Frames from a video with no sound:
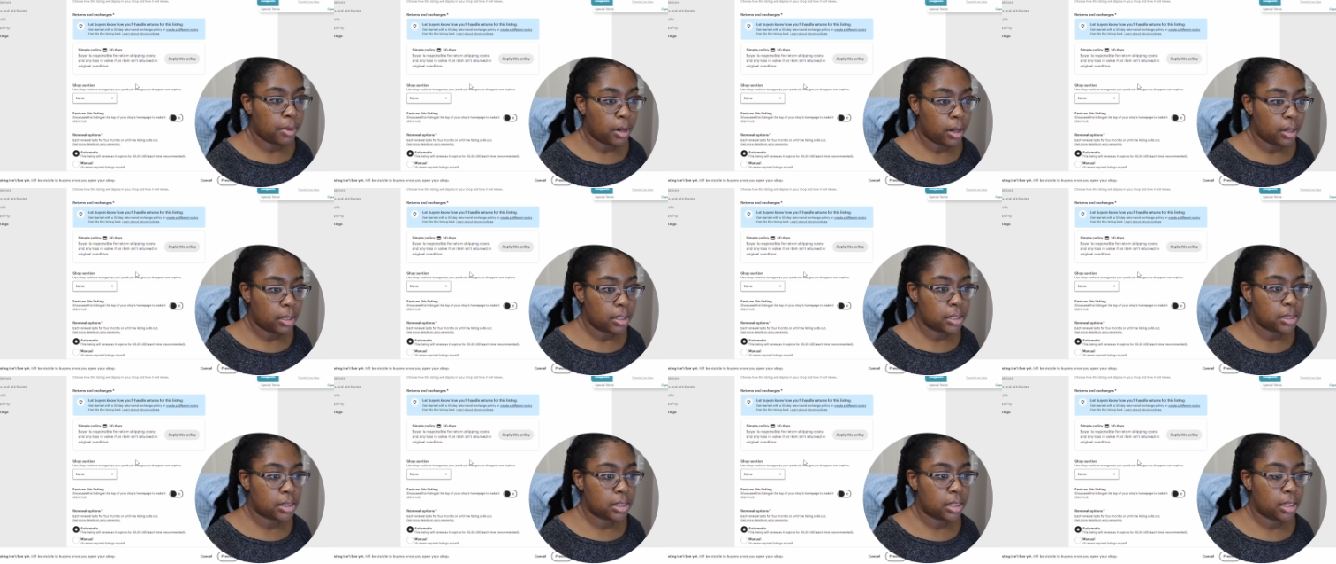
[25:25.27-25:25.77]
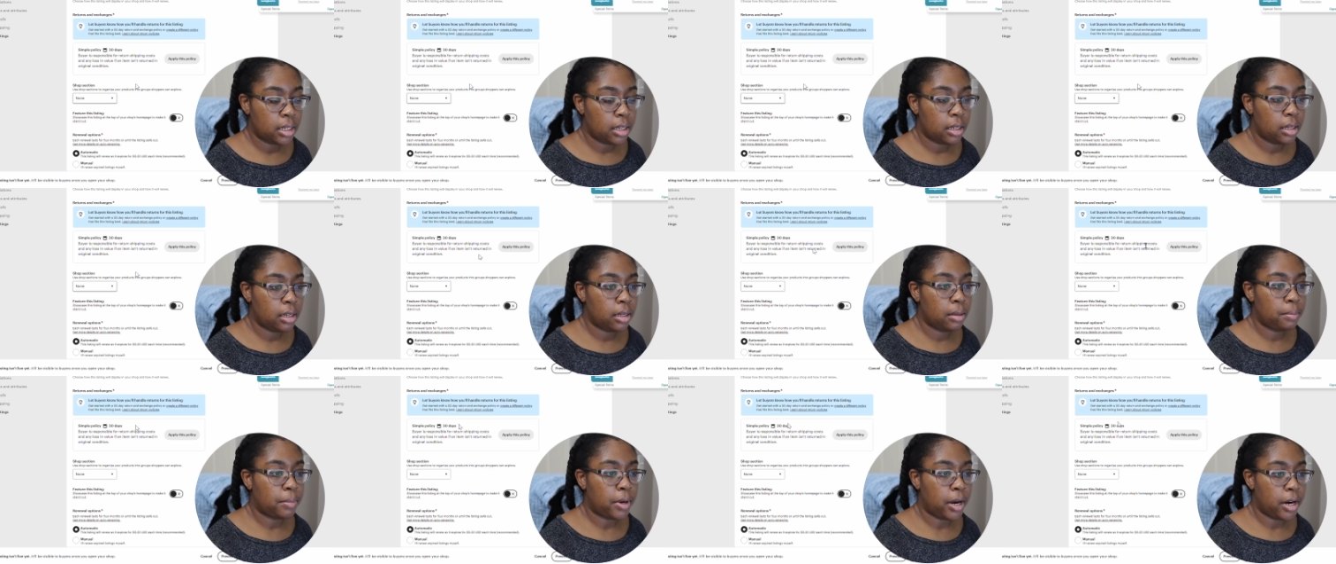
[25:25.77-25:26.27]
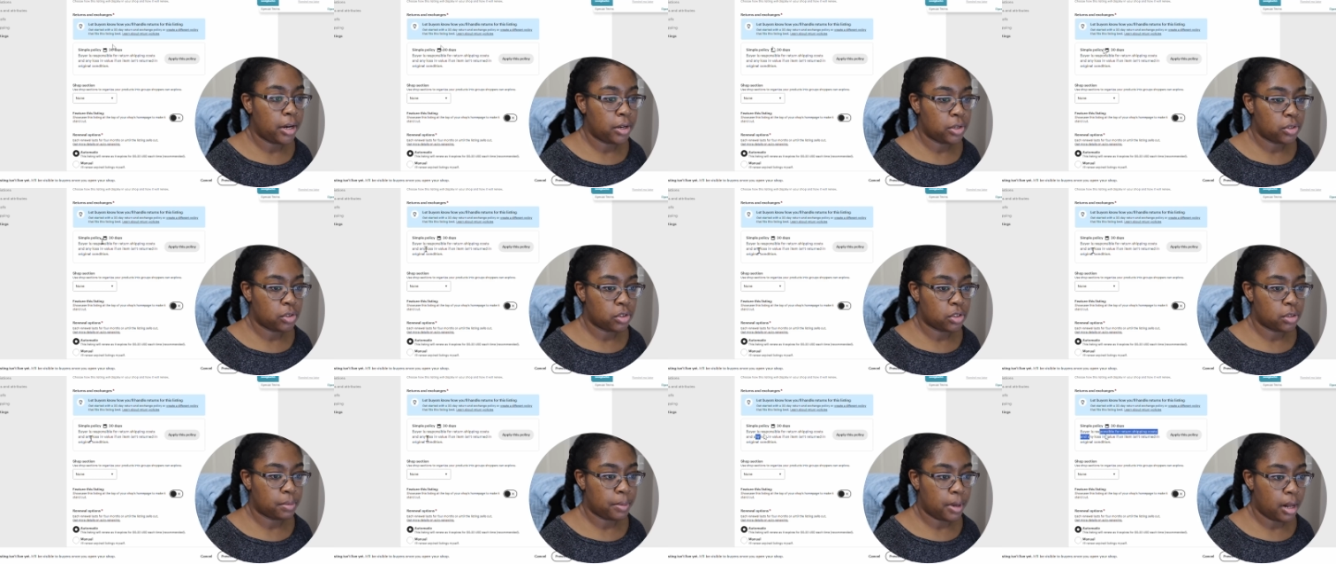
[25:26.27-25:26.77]
policy, buyers
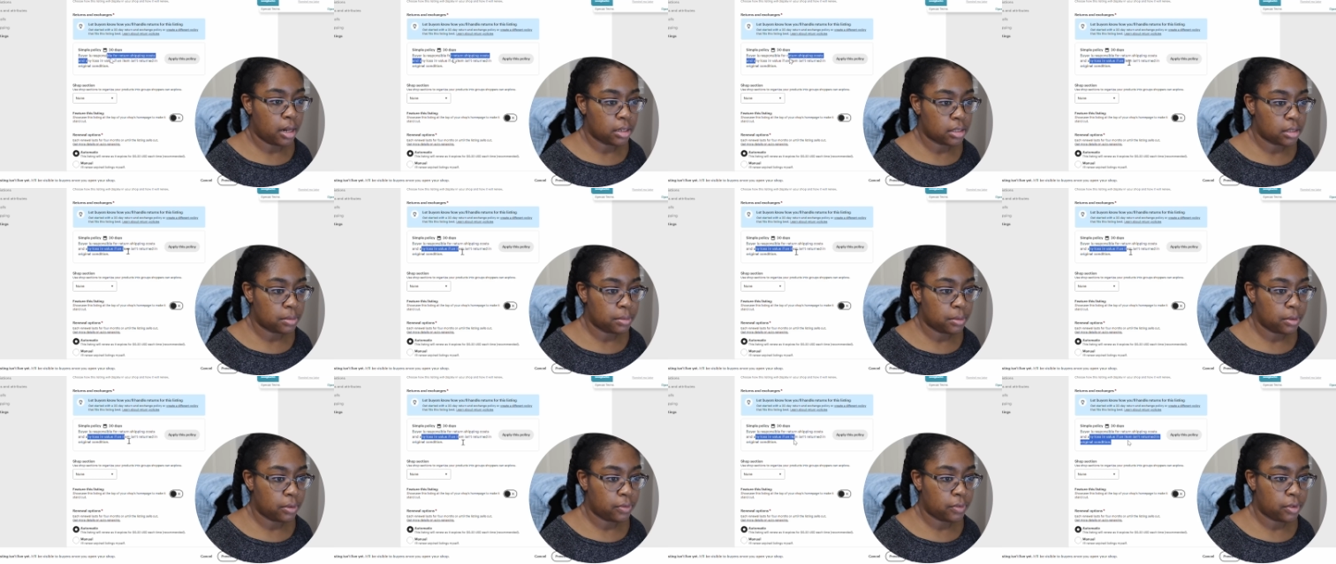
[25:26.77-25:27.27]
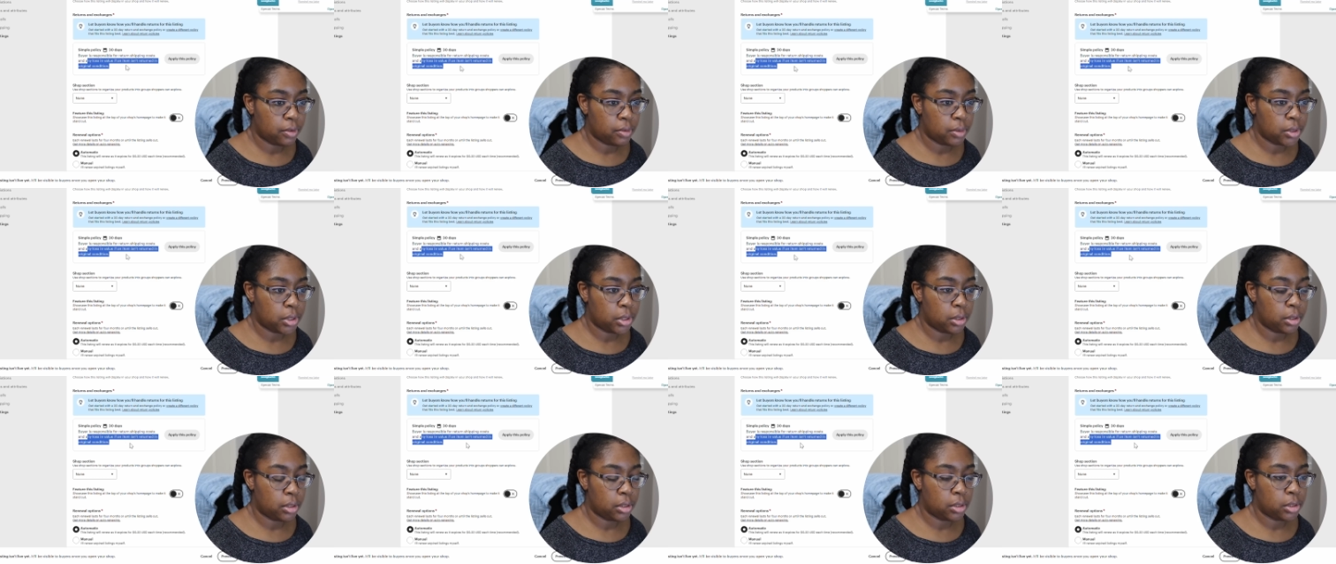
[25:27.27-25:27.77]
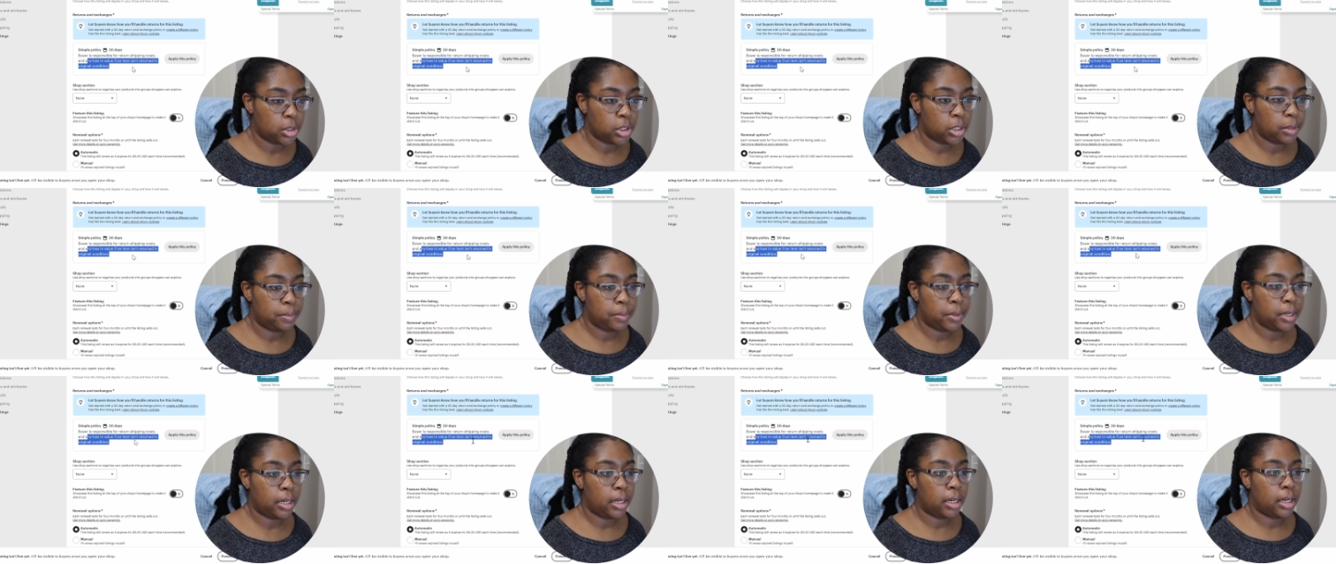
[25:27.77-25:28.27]
responsible for return
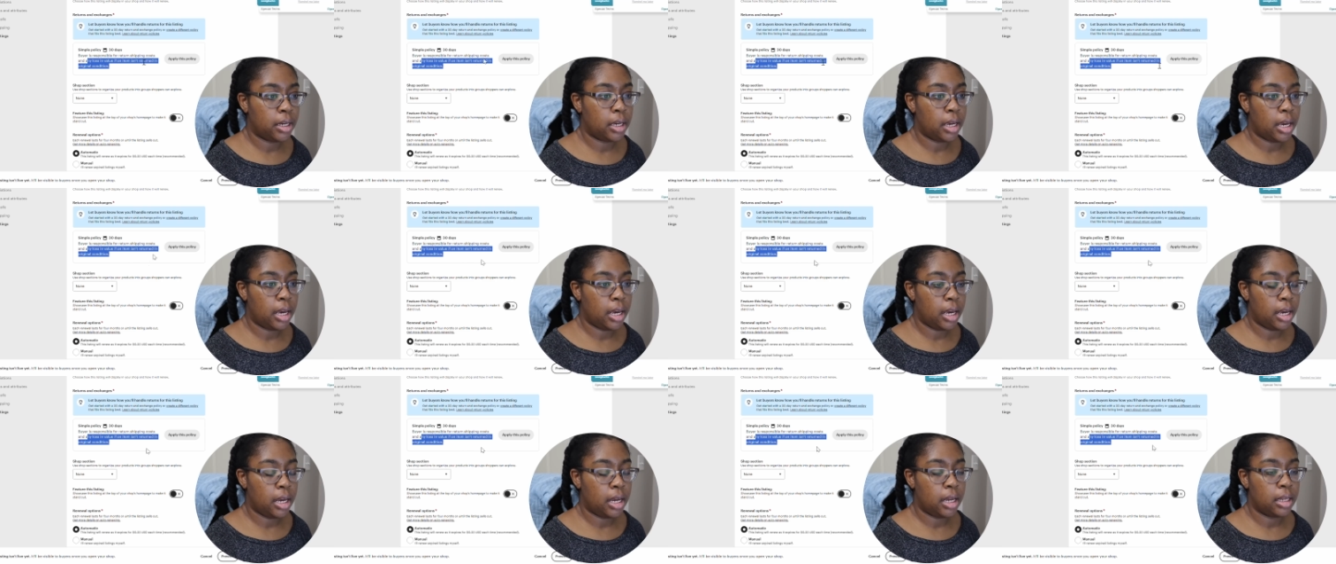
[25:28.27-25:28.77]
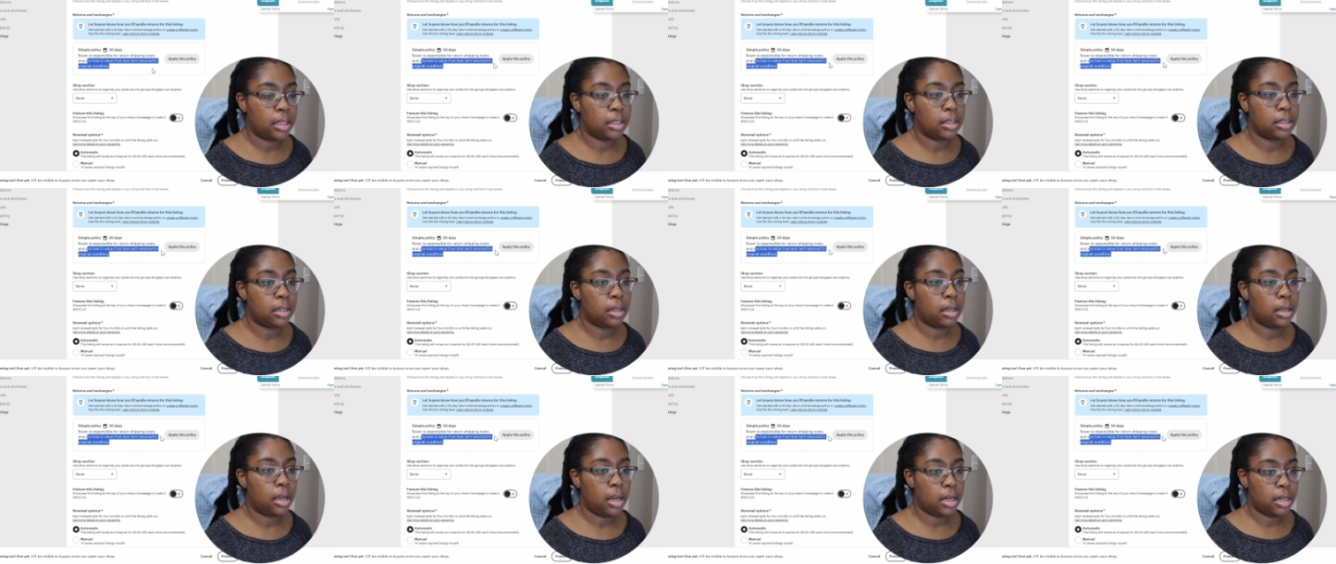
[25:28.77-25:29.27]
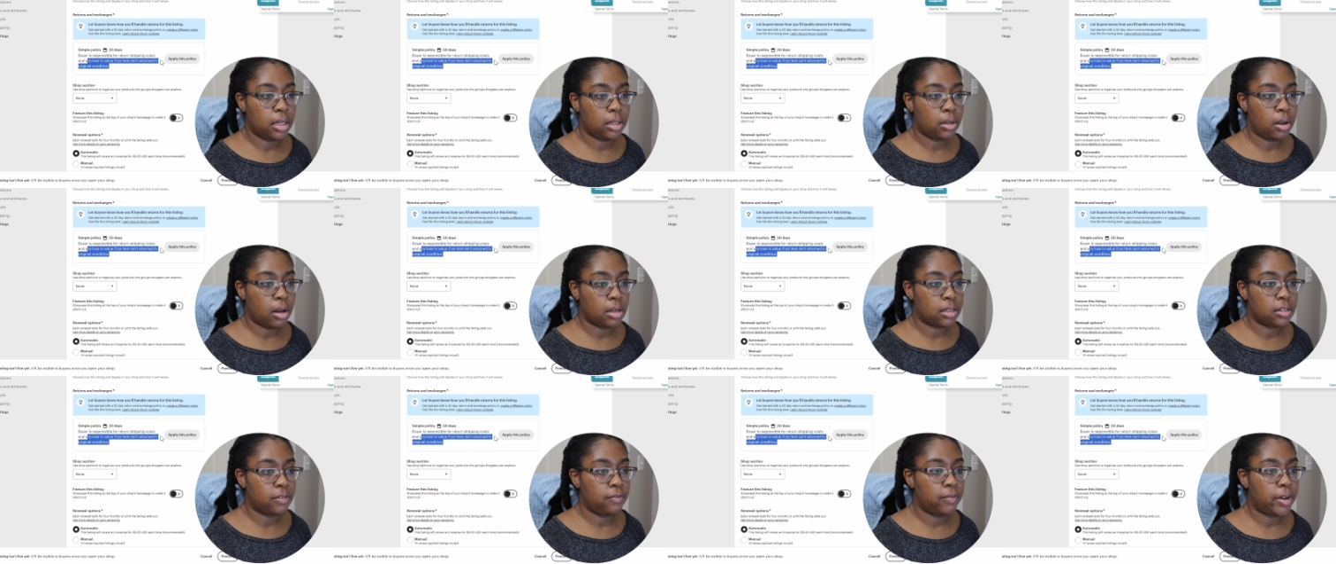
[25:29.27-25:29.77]
shipping and any
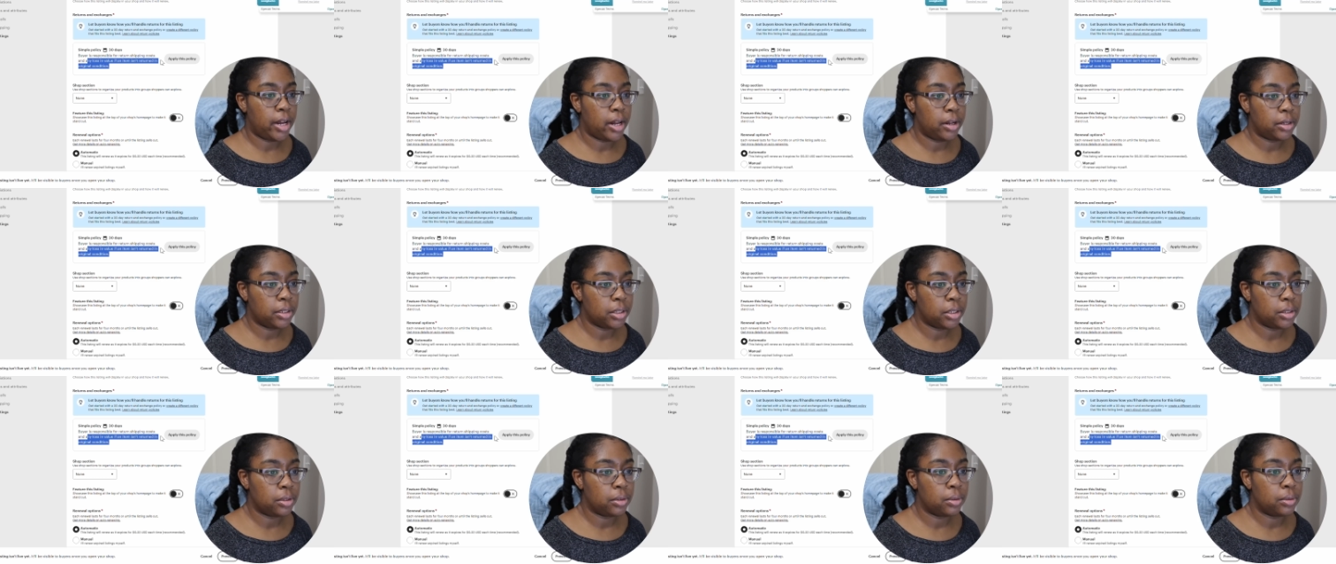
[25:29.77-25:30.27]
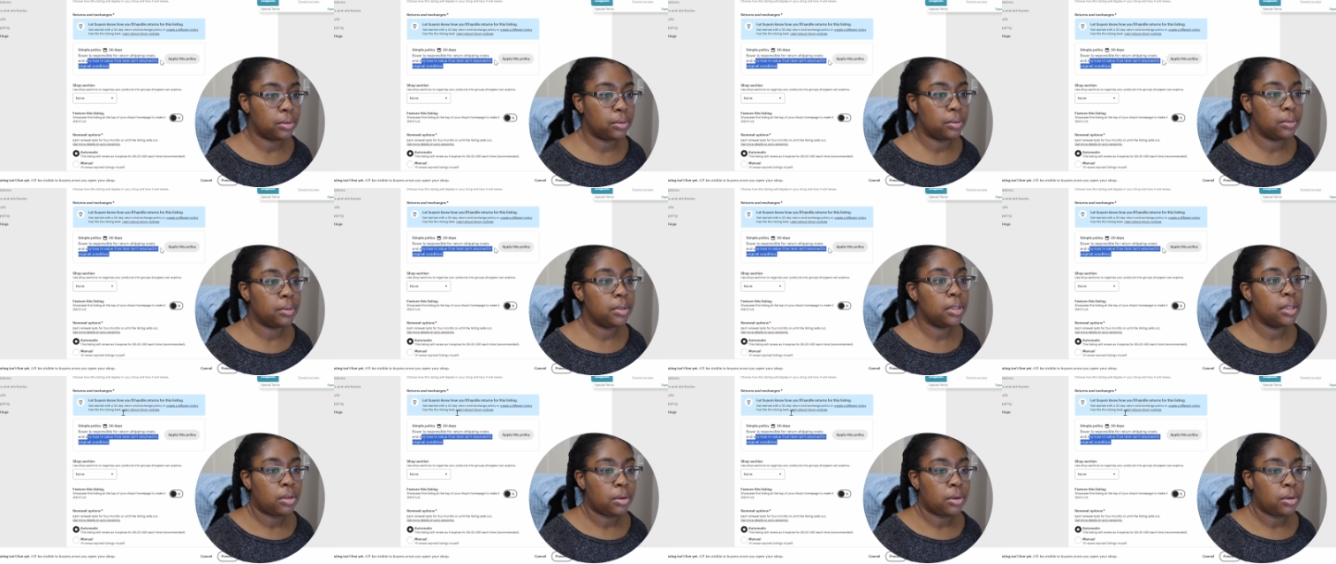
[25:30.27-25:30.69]
loss of value.